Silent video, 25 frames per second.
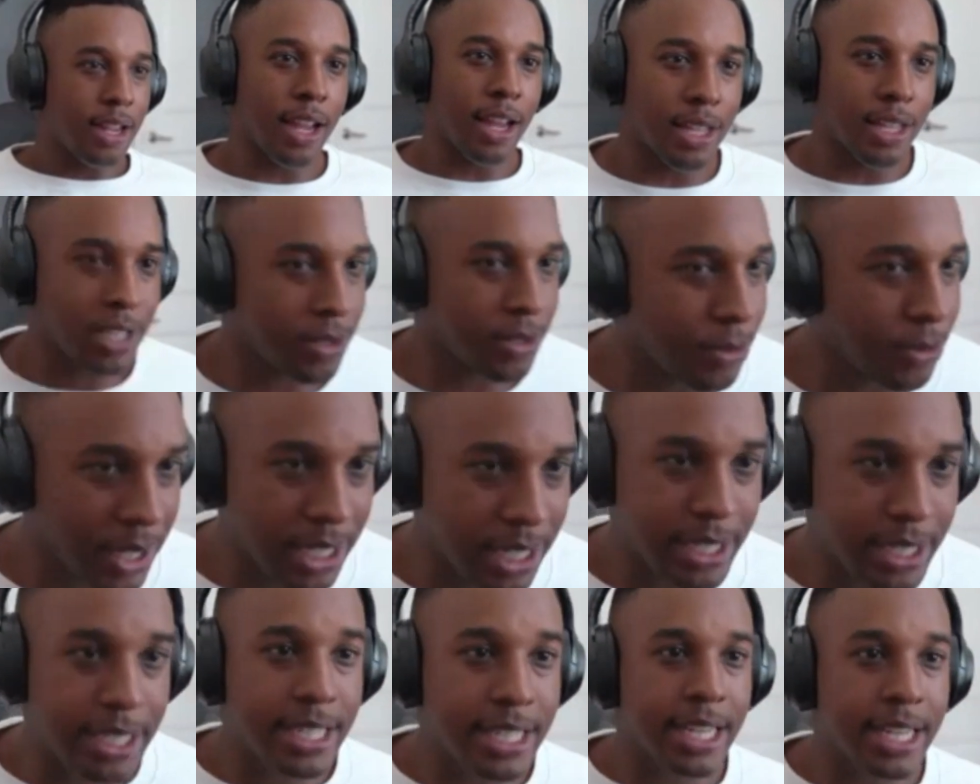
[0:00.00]
It's
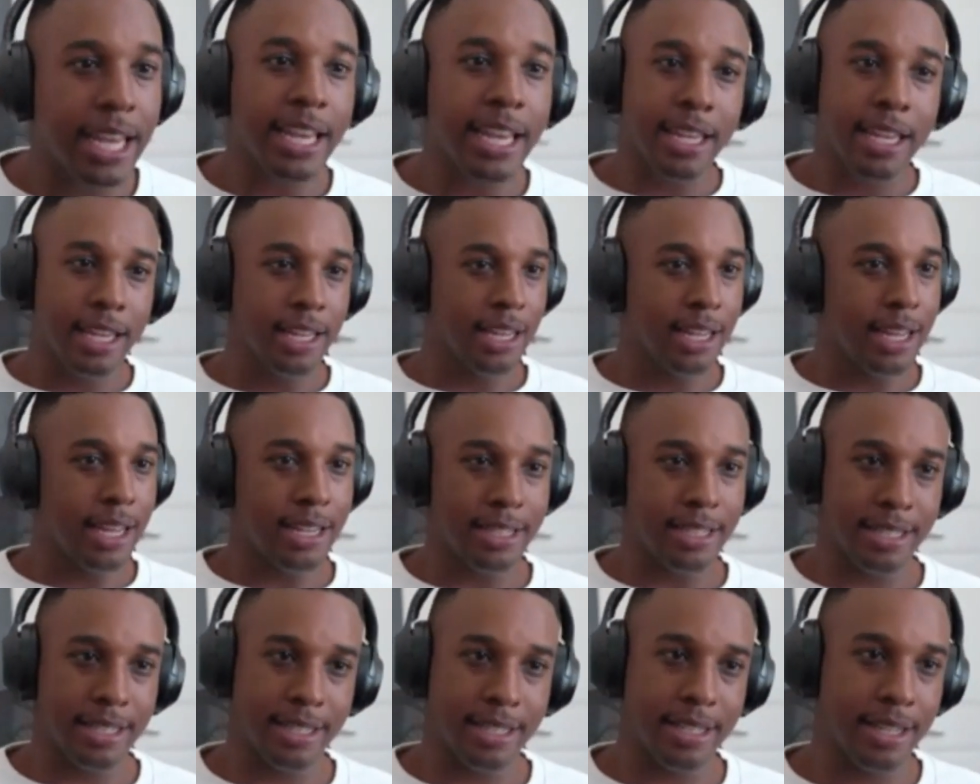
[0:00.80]

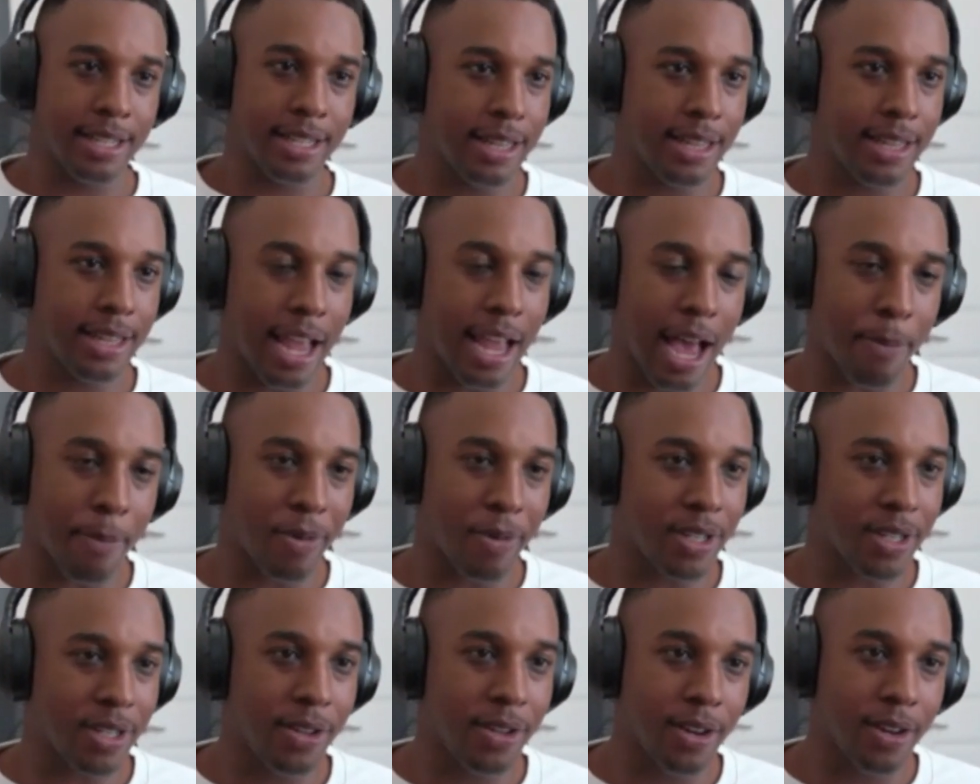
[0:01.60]
ridiculous. And the
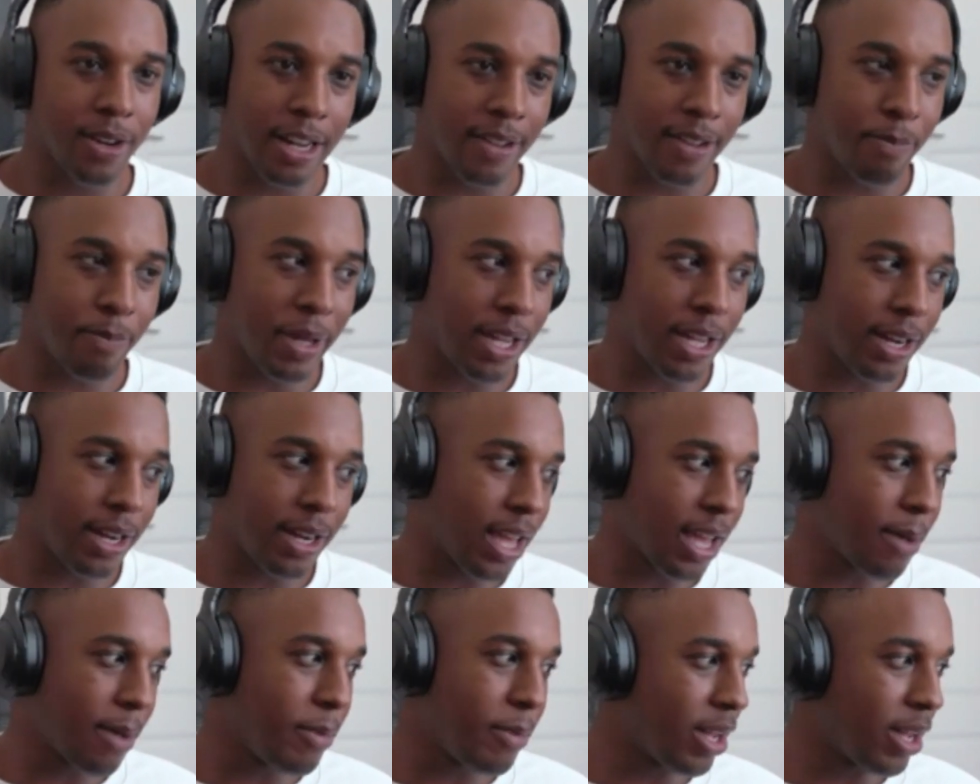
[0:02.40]
opportunity of
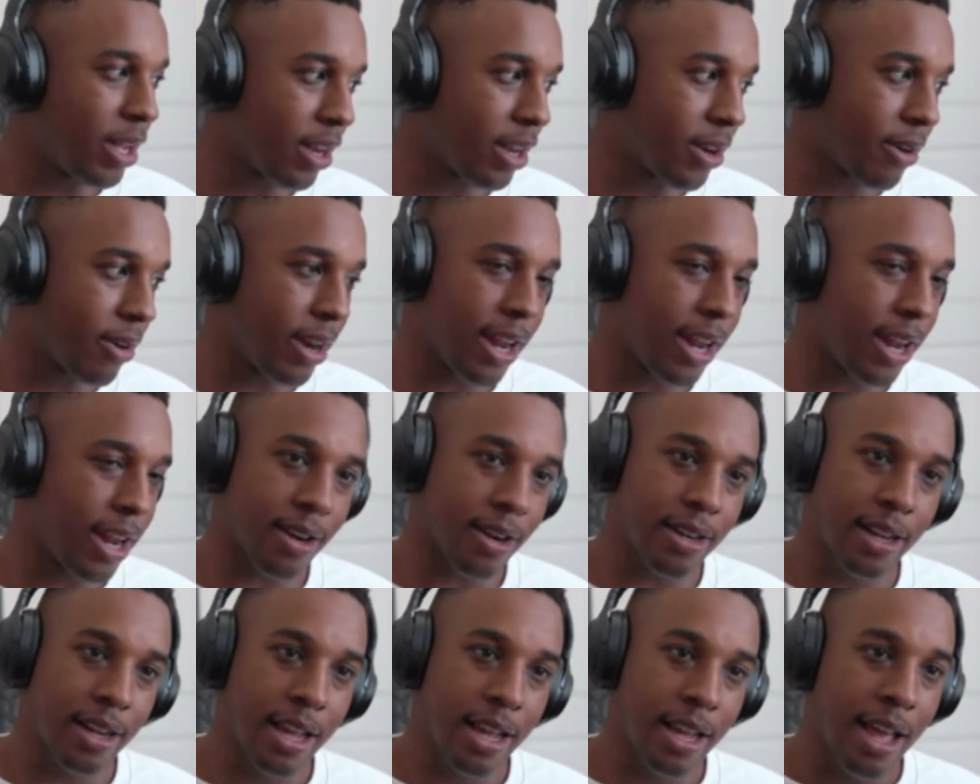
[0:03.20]
becoming a creator.